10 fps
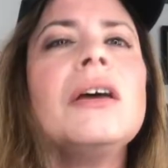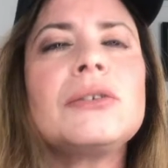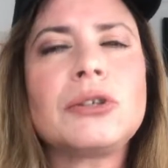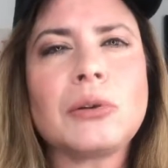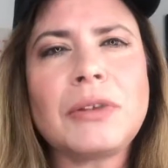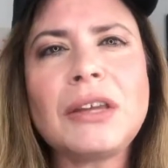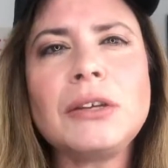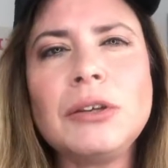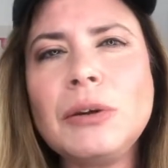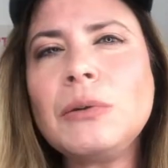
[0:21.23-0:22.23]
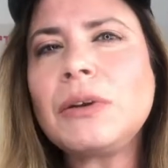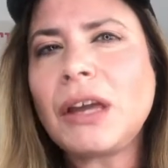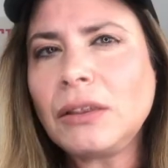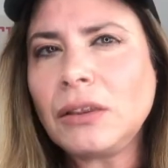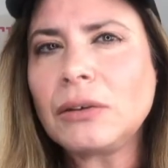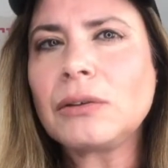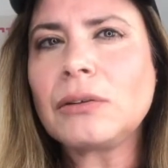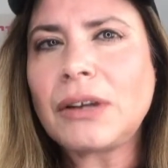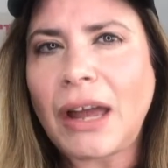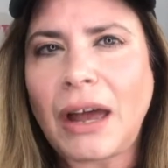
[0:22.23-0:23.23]
so that you can
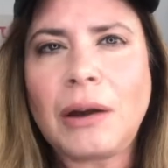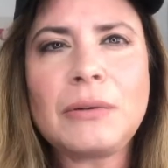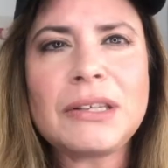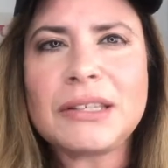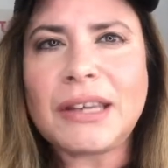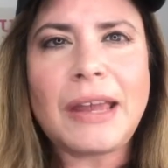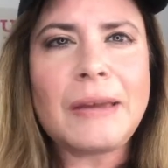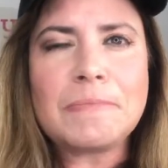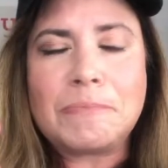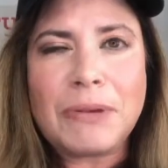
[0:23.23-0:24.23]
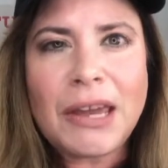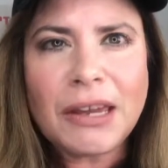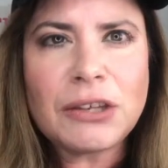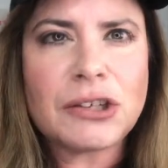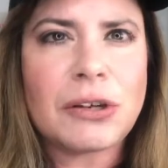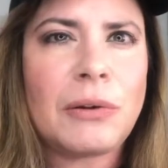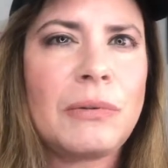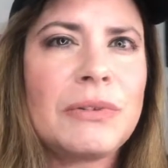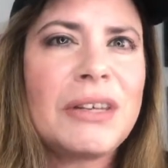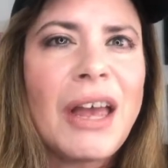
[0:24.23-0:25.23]
learn how to say big at
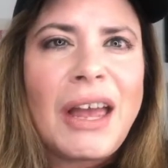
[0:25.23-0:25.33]
Joe's